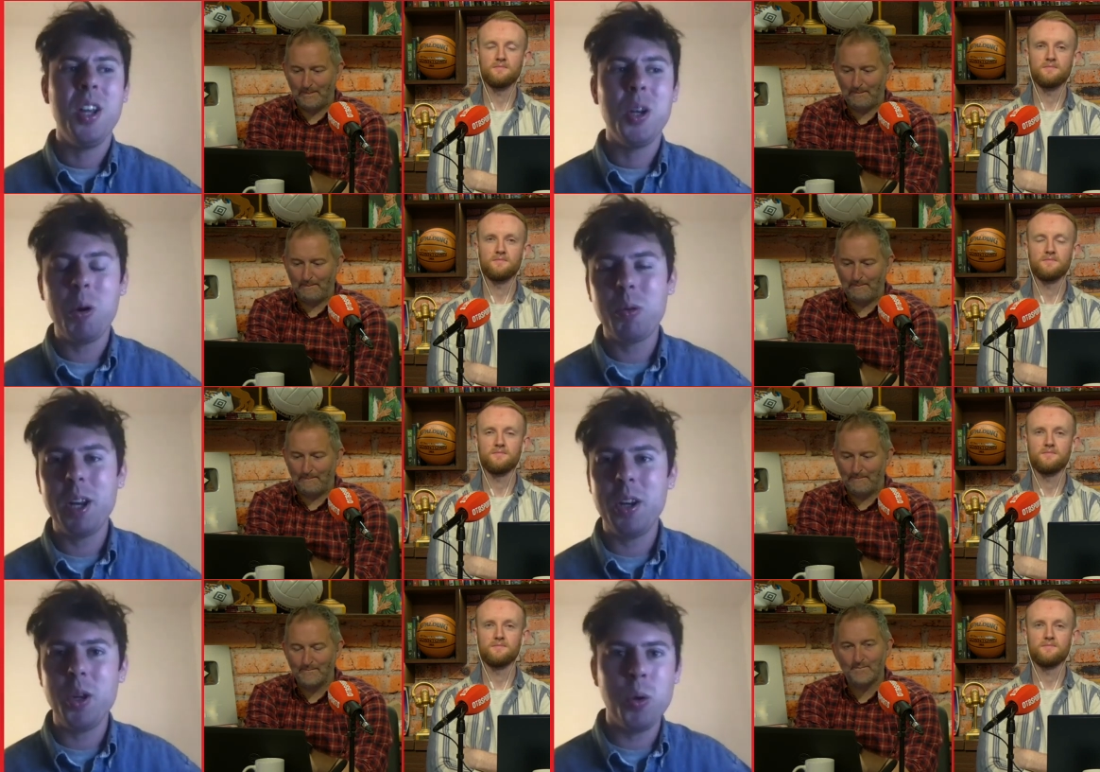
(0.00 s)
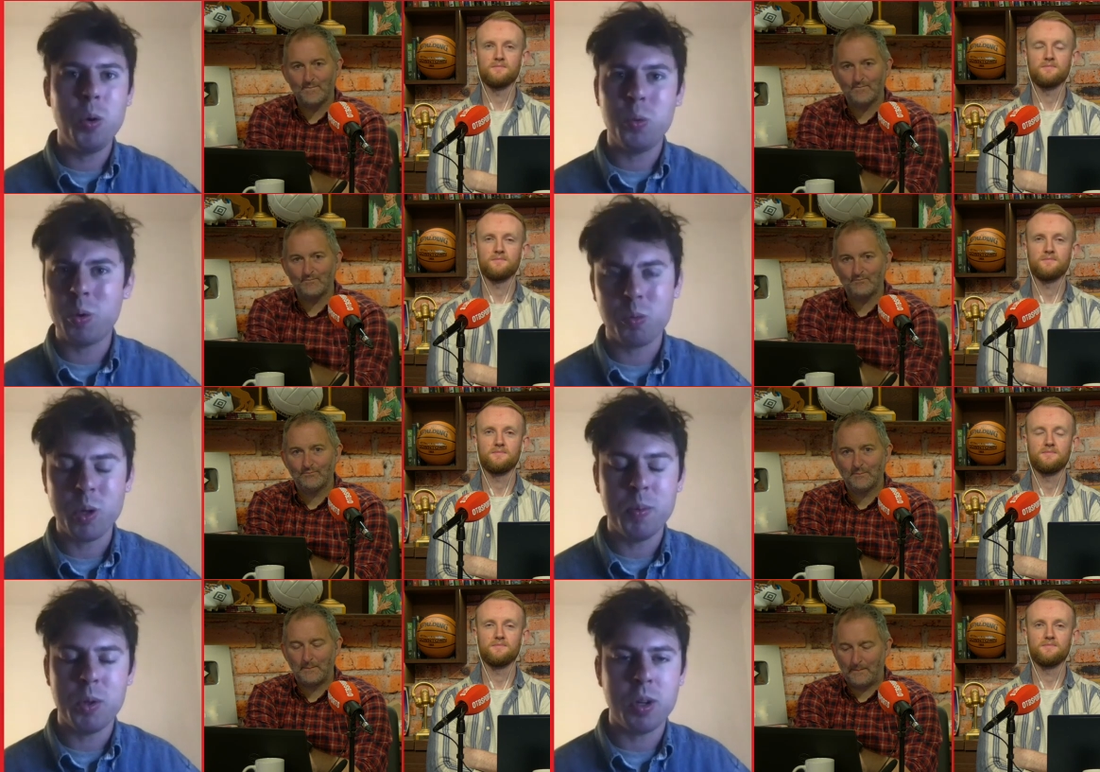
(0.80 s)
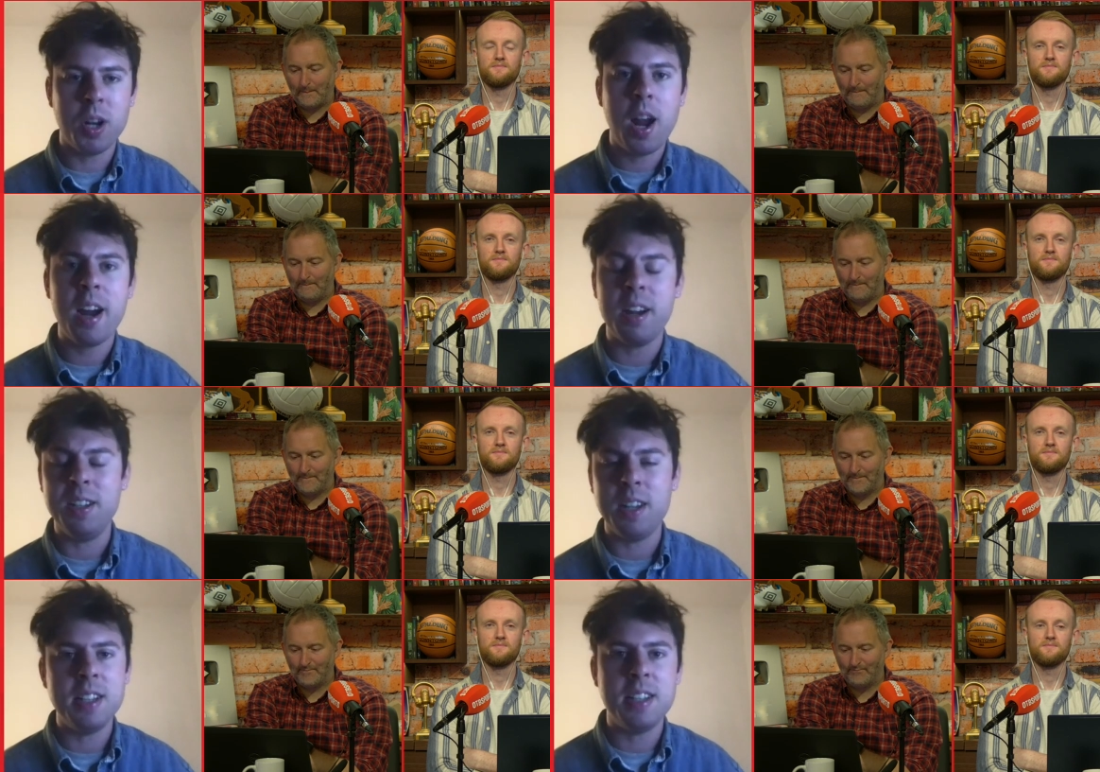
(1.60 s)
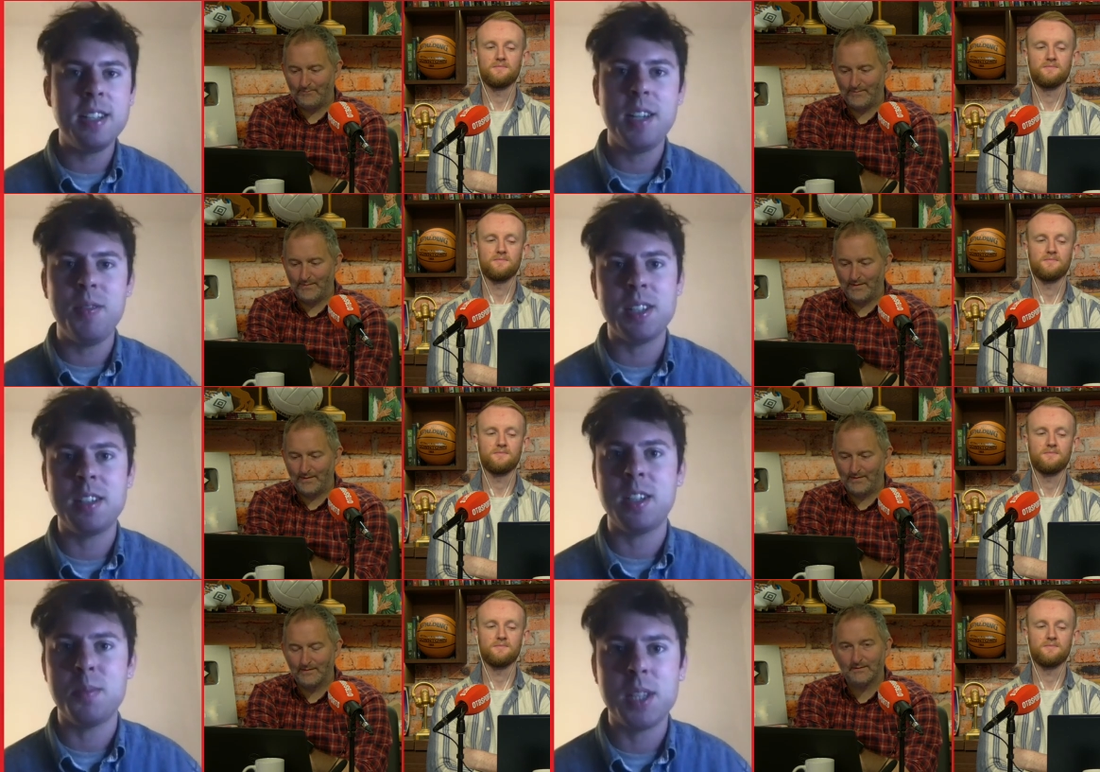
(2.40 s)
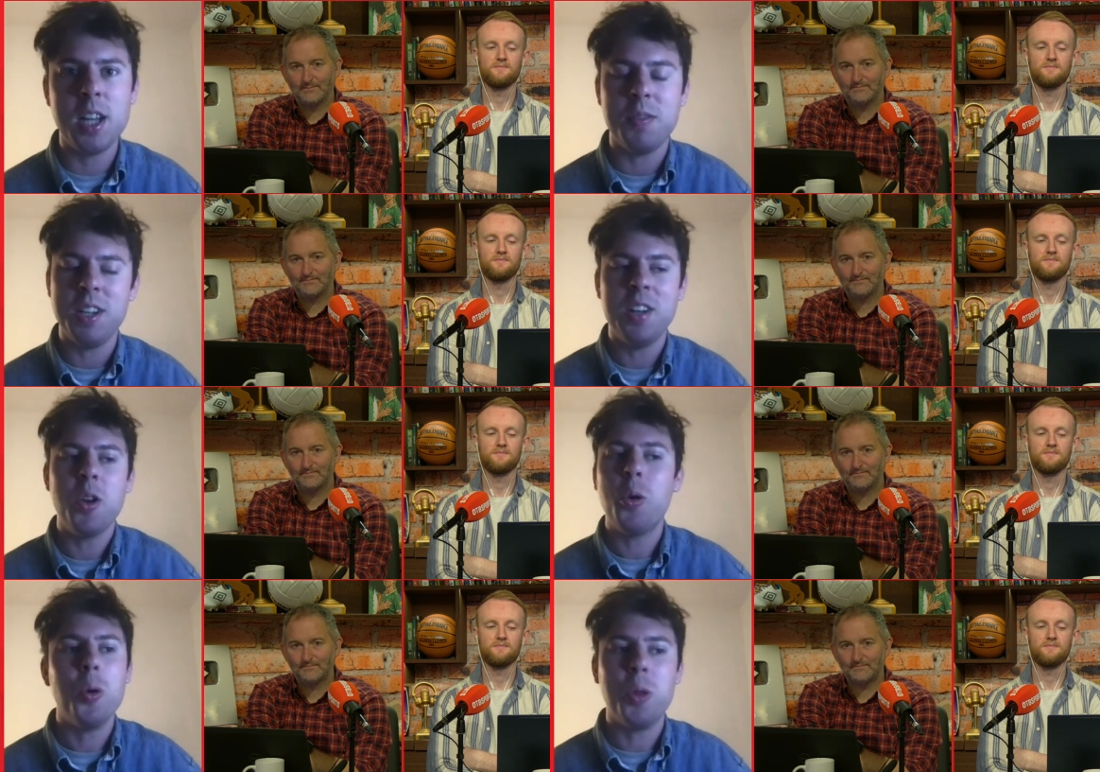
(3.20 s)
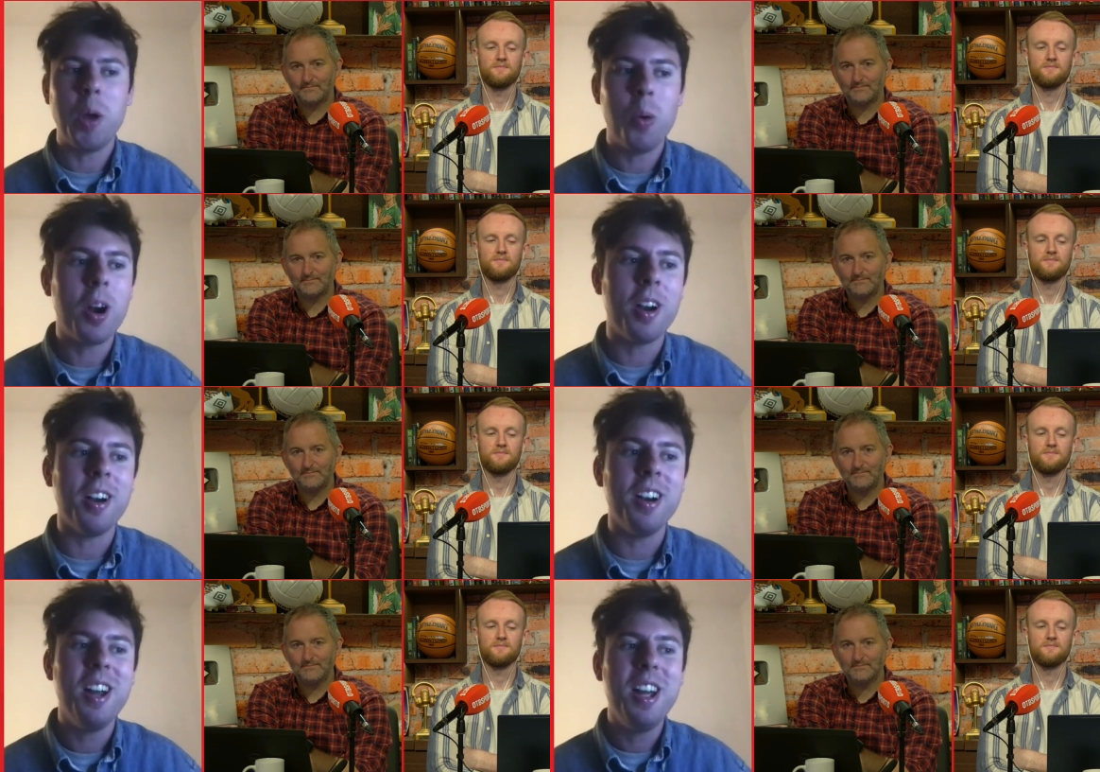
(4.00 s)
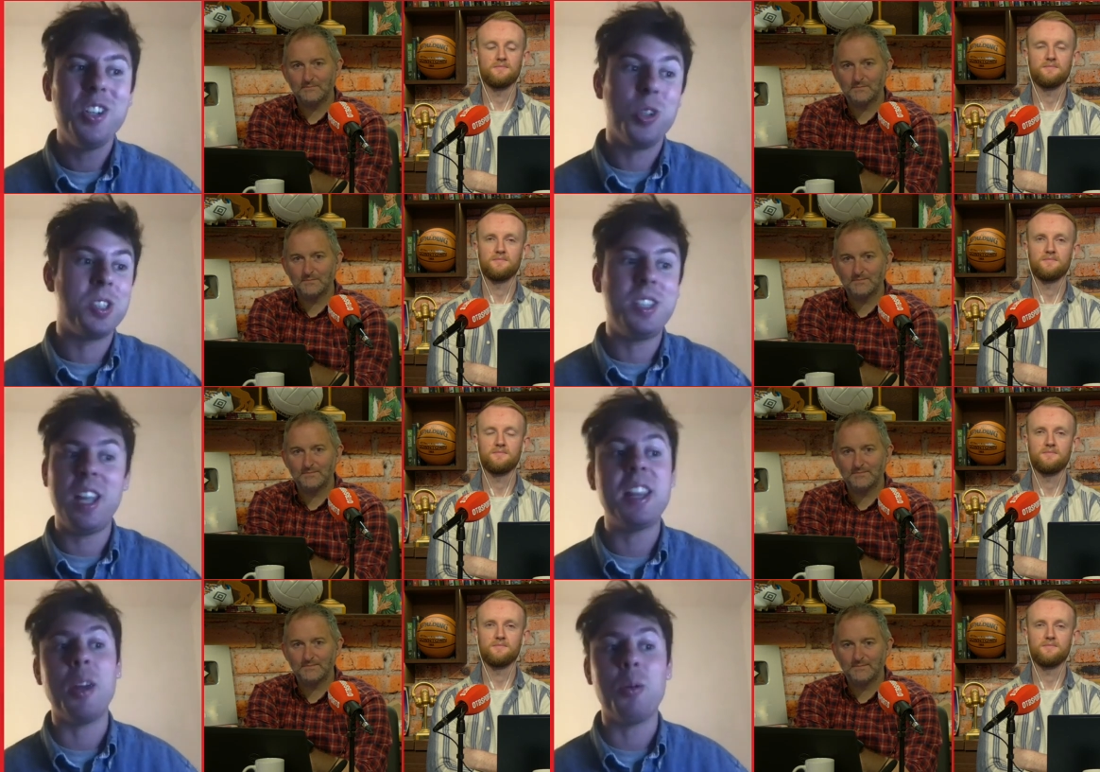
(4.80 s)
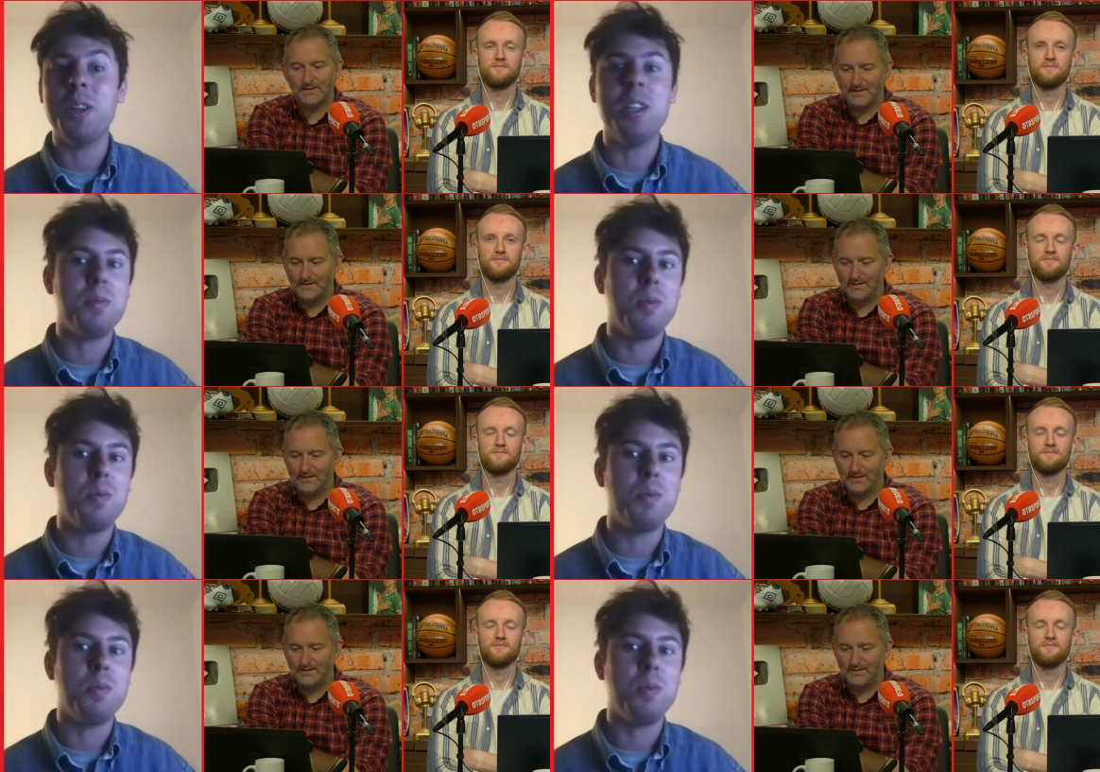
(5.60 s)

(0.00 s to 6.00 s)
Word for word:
Speaker 1: No one really knew who Real Madrid are. And, and Des even says it himself, he didn't know who they were, just that they were this